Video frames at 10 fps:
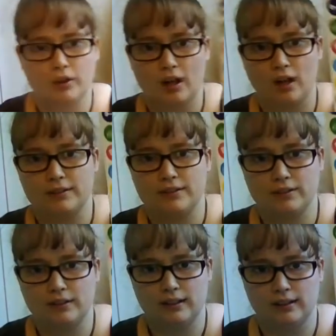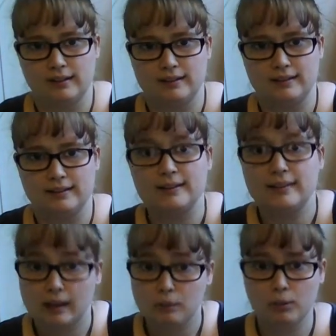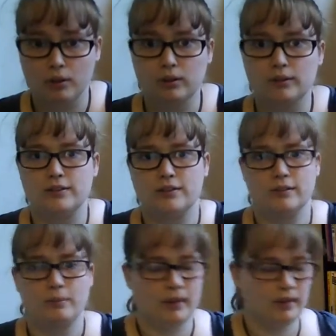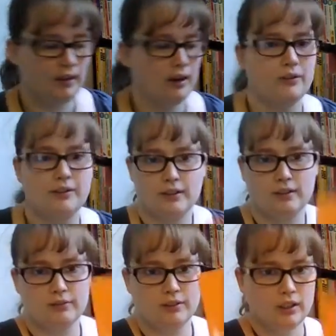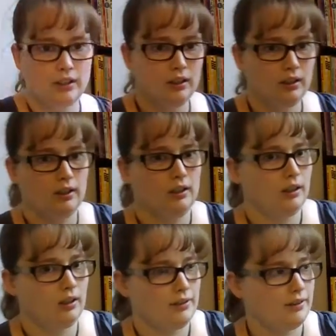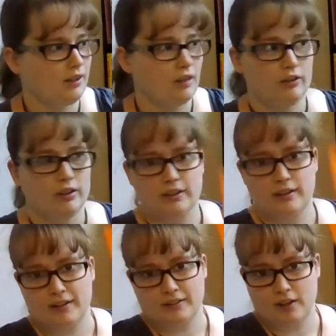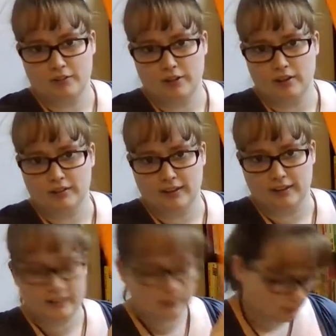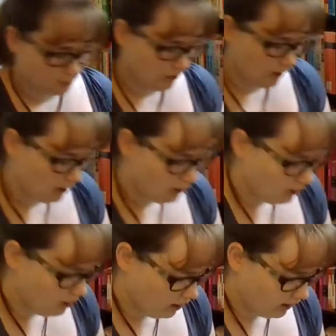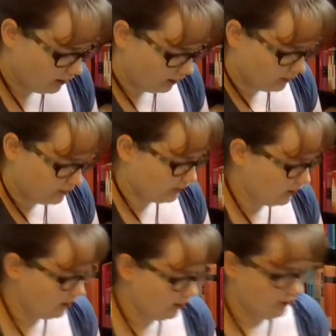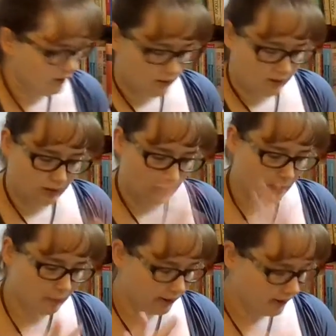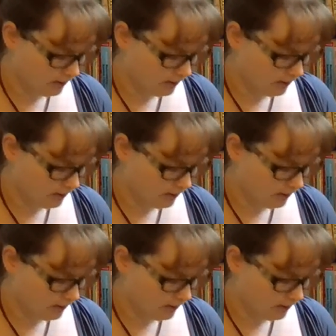dots. You can get this. It's the same book, it's just in pink now instead of this cover. It has a cover that looks like this. And I believe